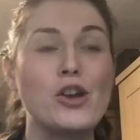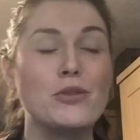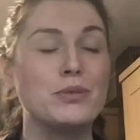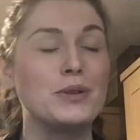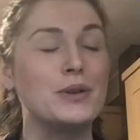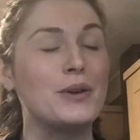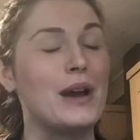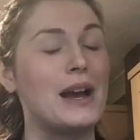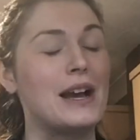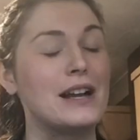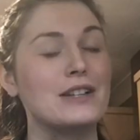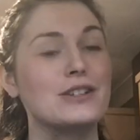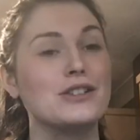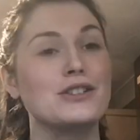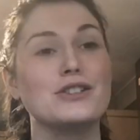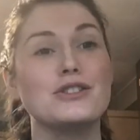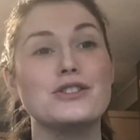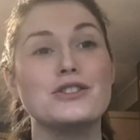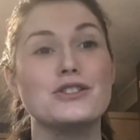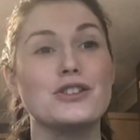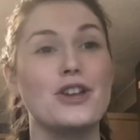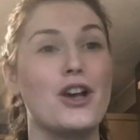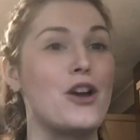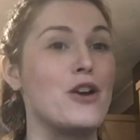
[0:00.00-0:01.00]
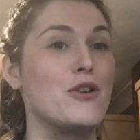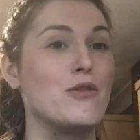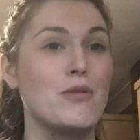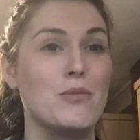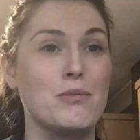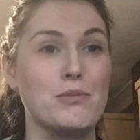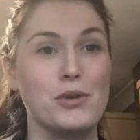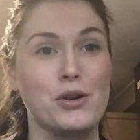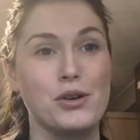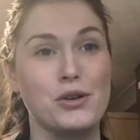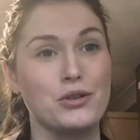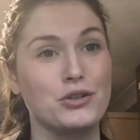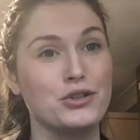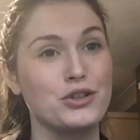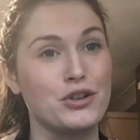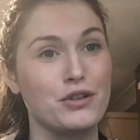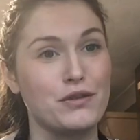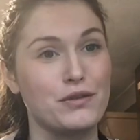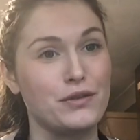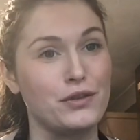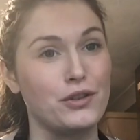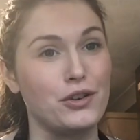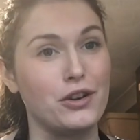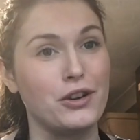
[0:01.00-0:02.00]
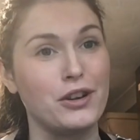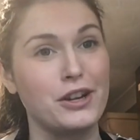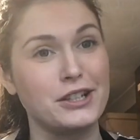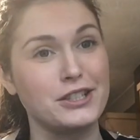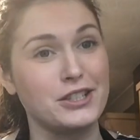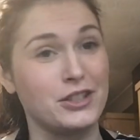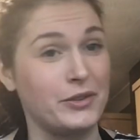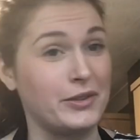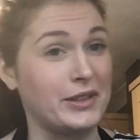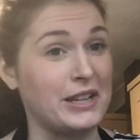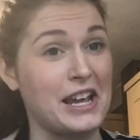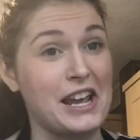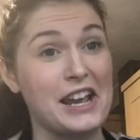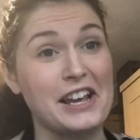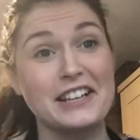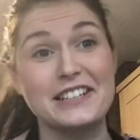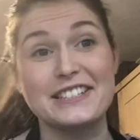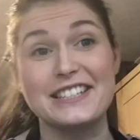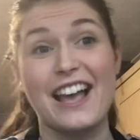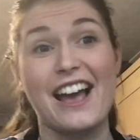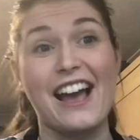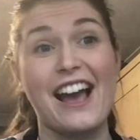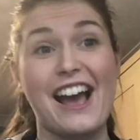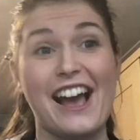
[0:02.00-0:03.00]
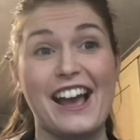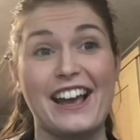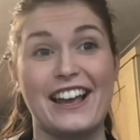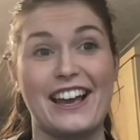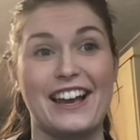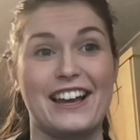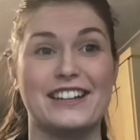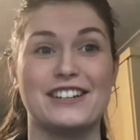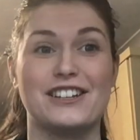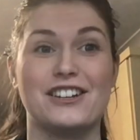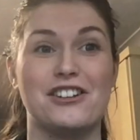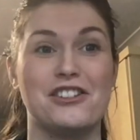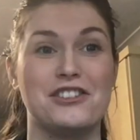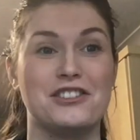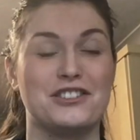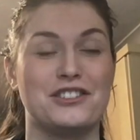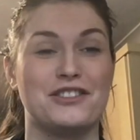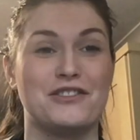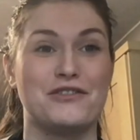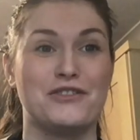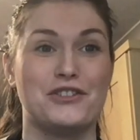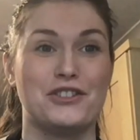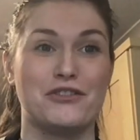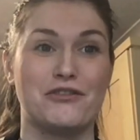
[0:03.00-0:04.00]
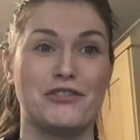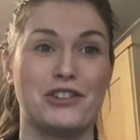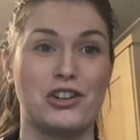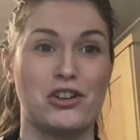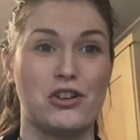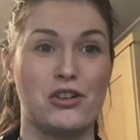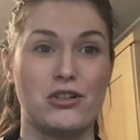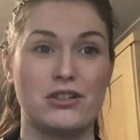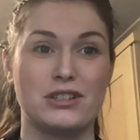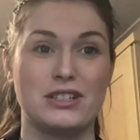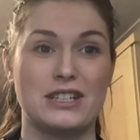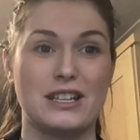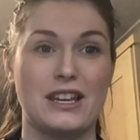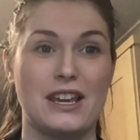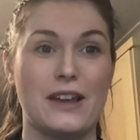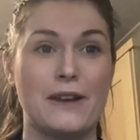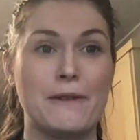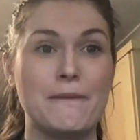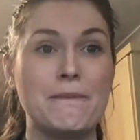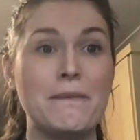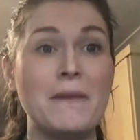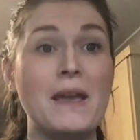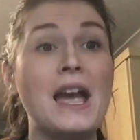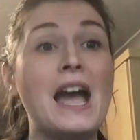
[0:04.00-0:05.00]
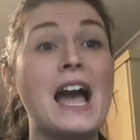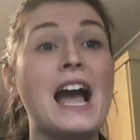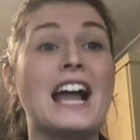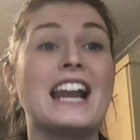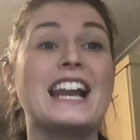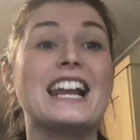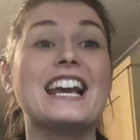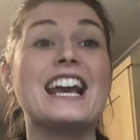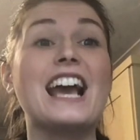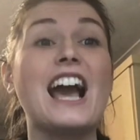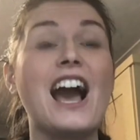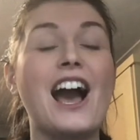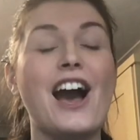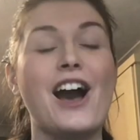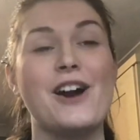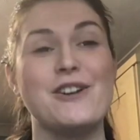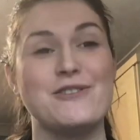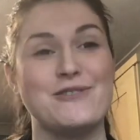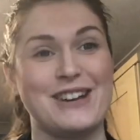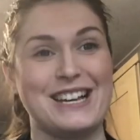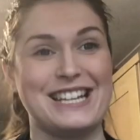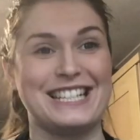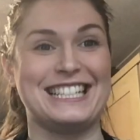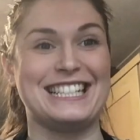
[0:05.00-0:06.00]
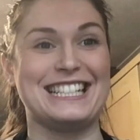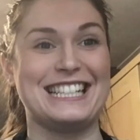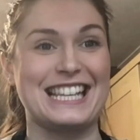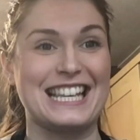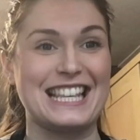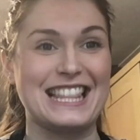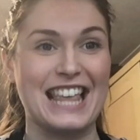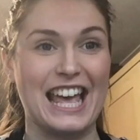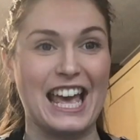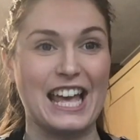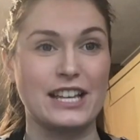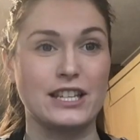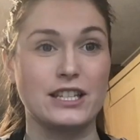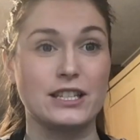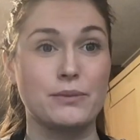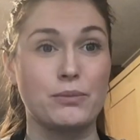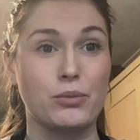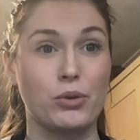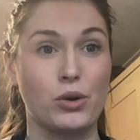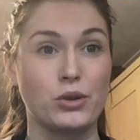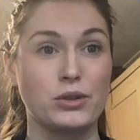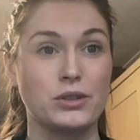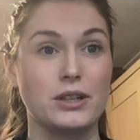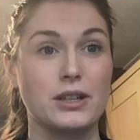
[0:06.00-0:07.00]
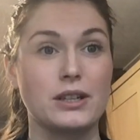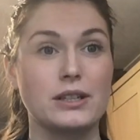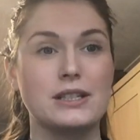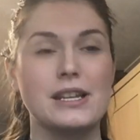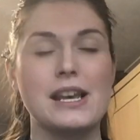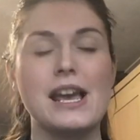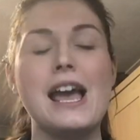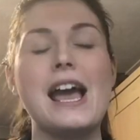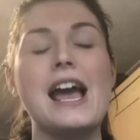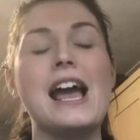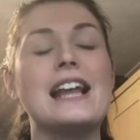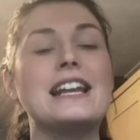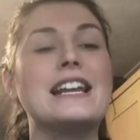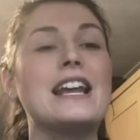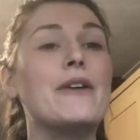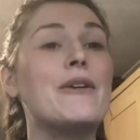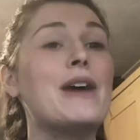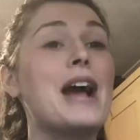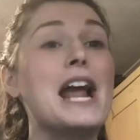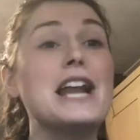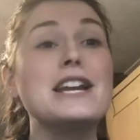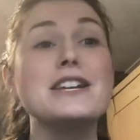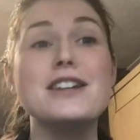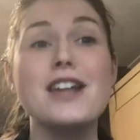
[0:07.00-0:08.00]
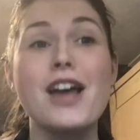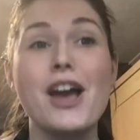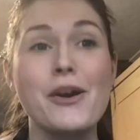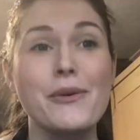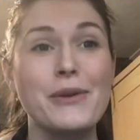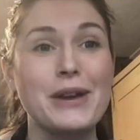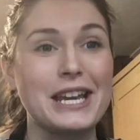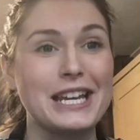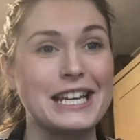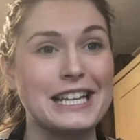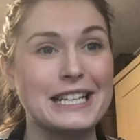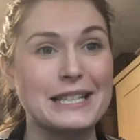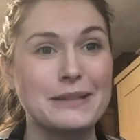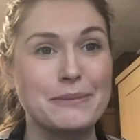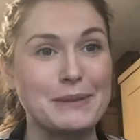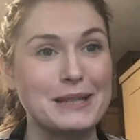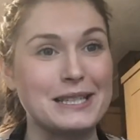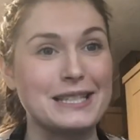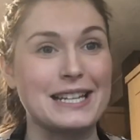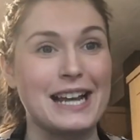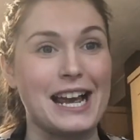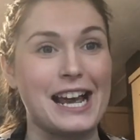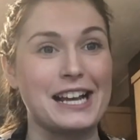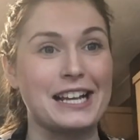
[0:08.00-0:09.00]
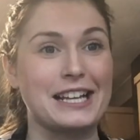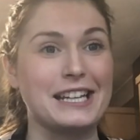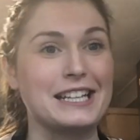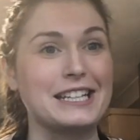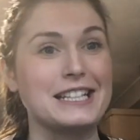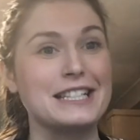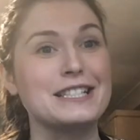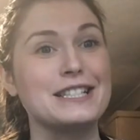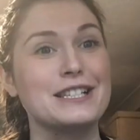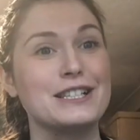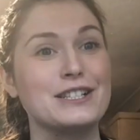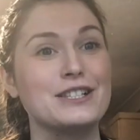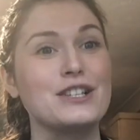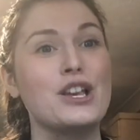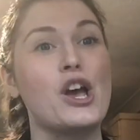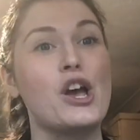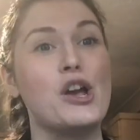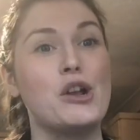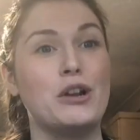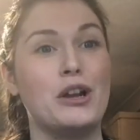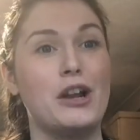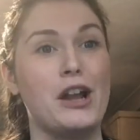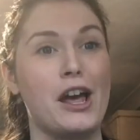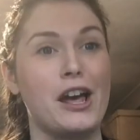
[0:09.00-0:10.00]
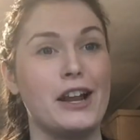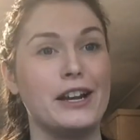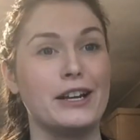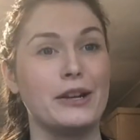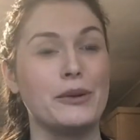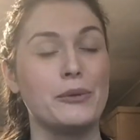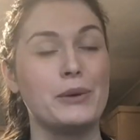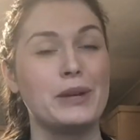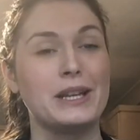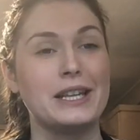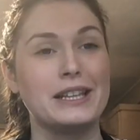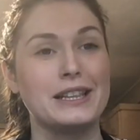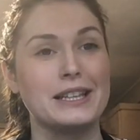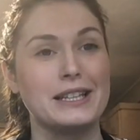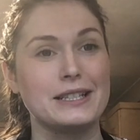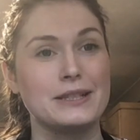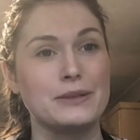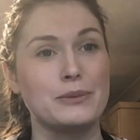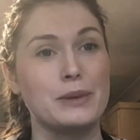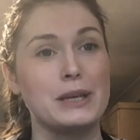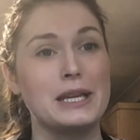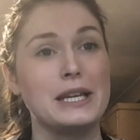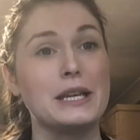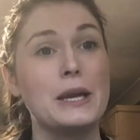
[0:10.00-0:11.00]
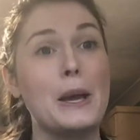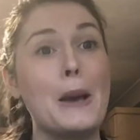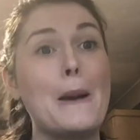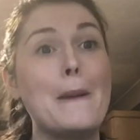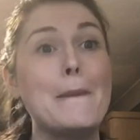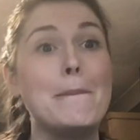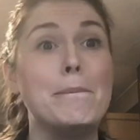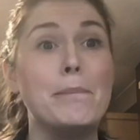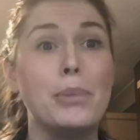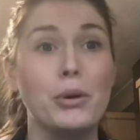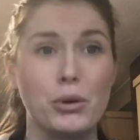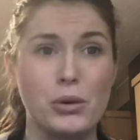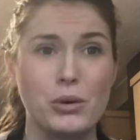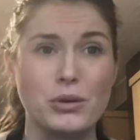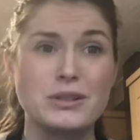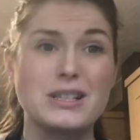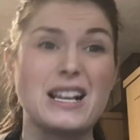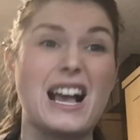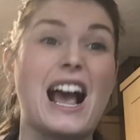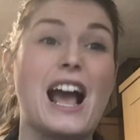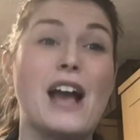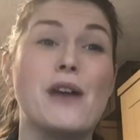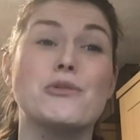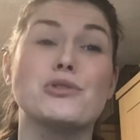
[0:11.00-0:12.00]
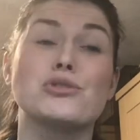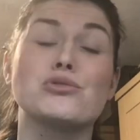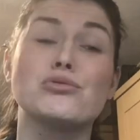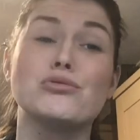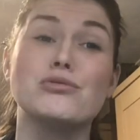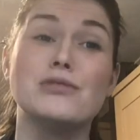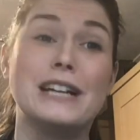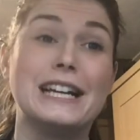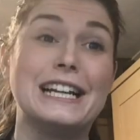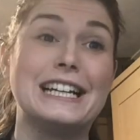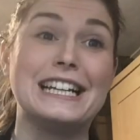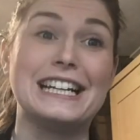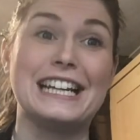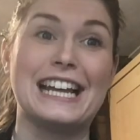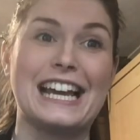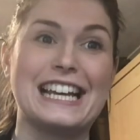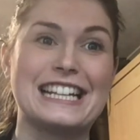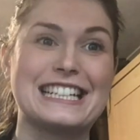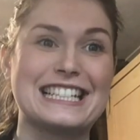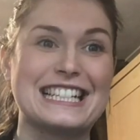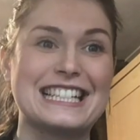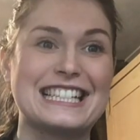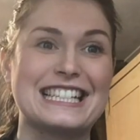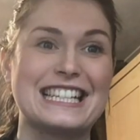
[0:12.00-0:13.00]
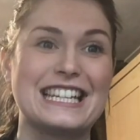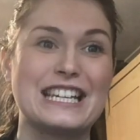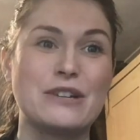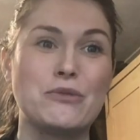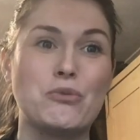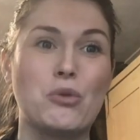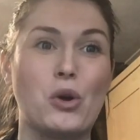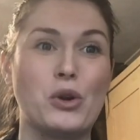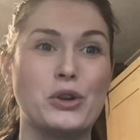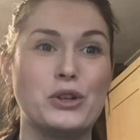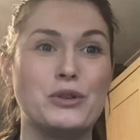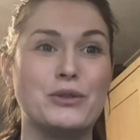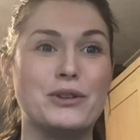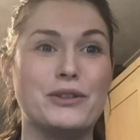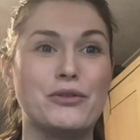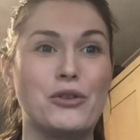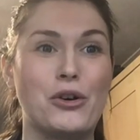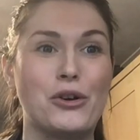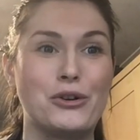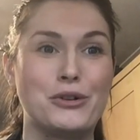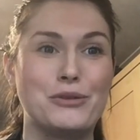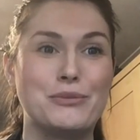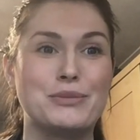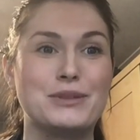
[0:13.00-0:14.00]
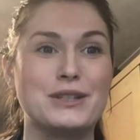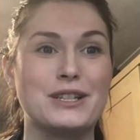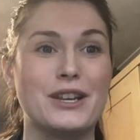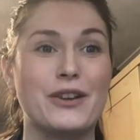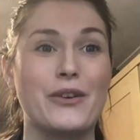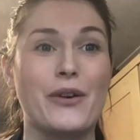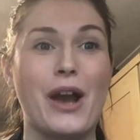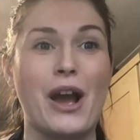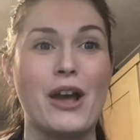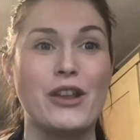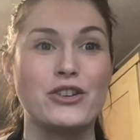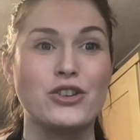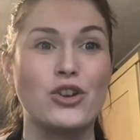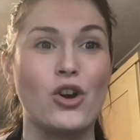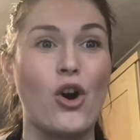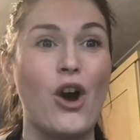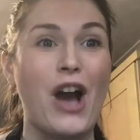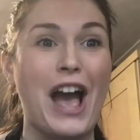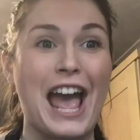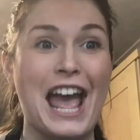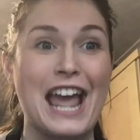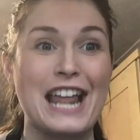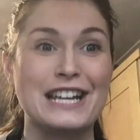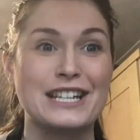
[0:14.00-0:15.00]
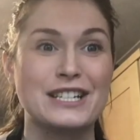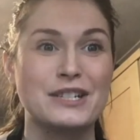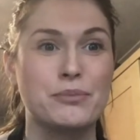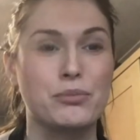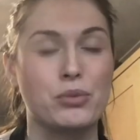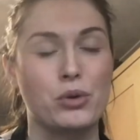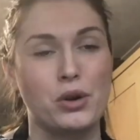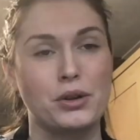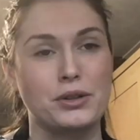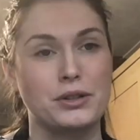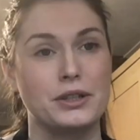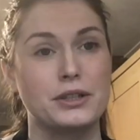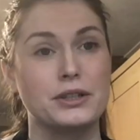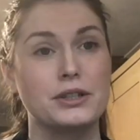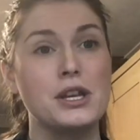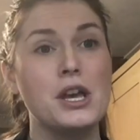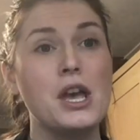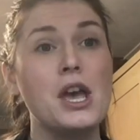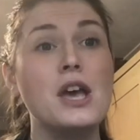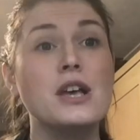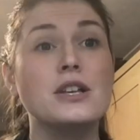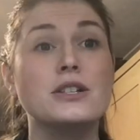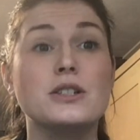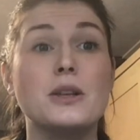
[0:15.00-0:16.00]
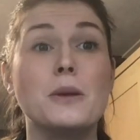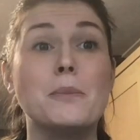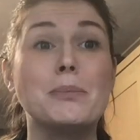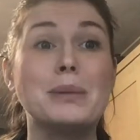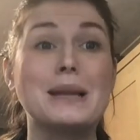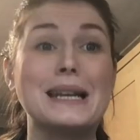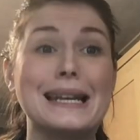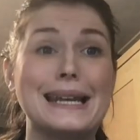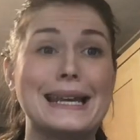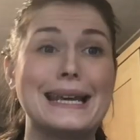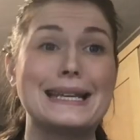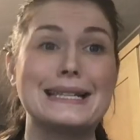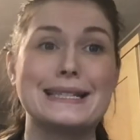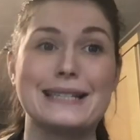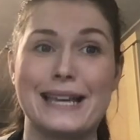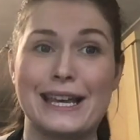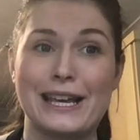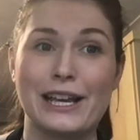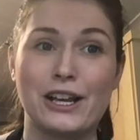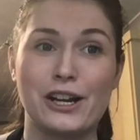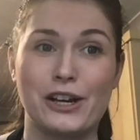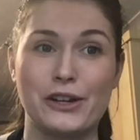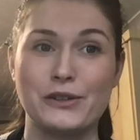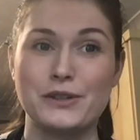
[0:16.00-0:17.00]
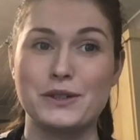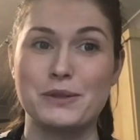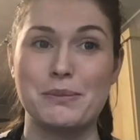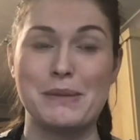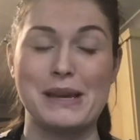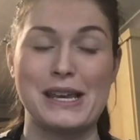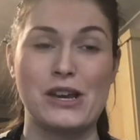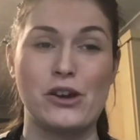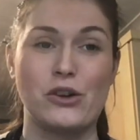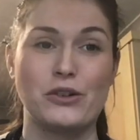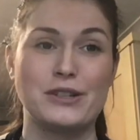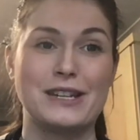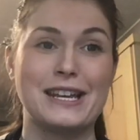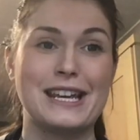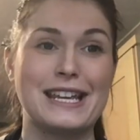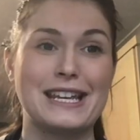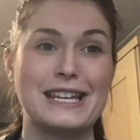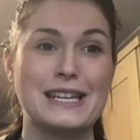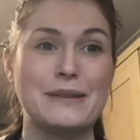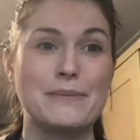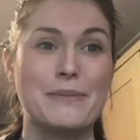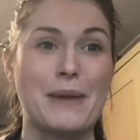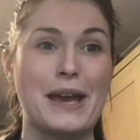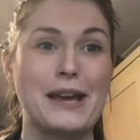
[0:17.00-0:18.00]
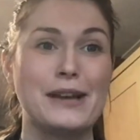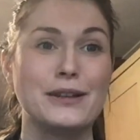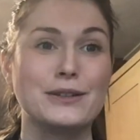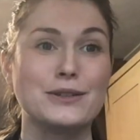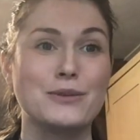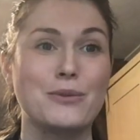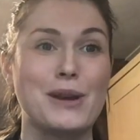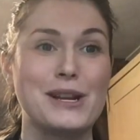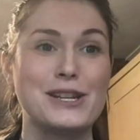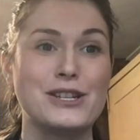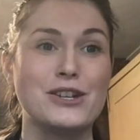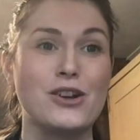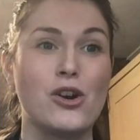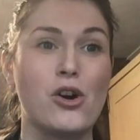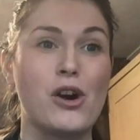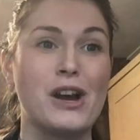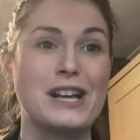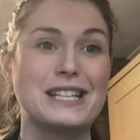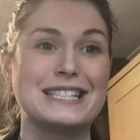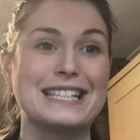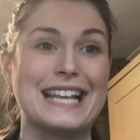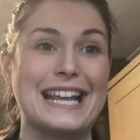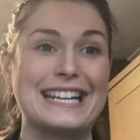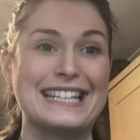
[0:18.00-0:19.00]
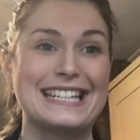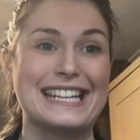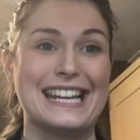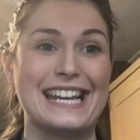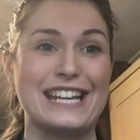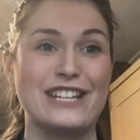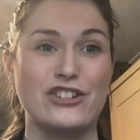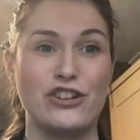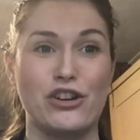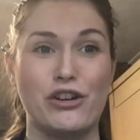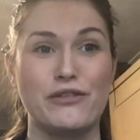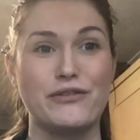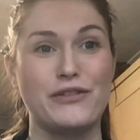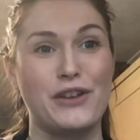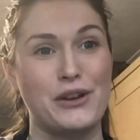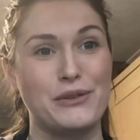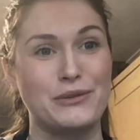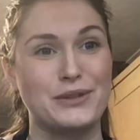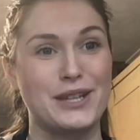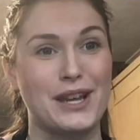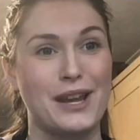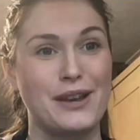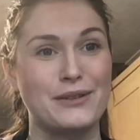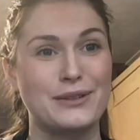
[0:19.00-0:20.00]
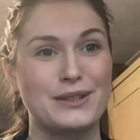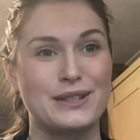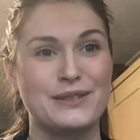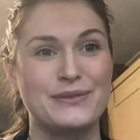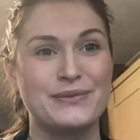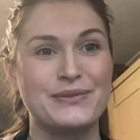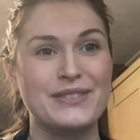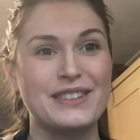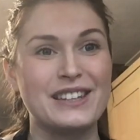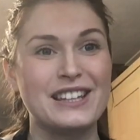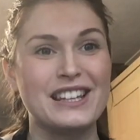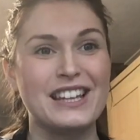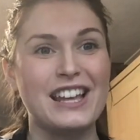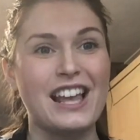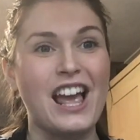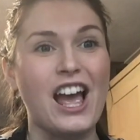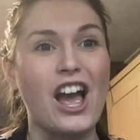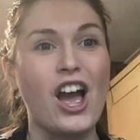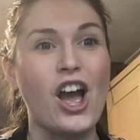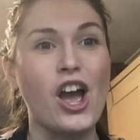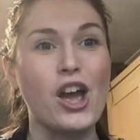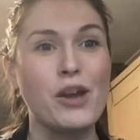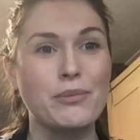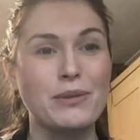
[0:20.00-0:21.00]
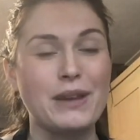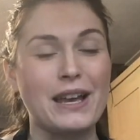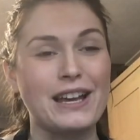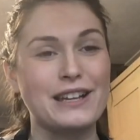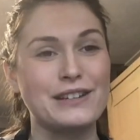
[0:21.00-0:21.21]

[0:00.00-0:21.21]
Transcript: you had so much fun doing it because I had lots of fun recording it, and I can't wait to see the end product. Now I know it is Mr. Atkinson's Home Learning Week this week, but I would really like to see what you have got up to and your end product. So please include me on your emails when you're sending in your photos. Hope you had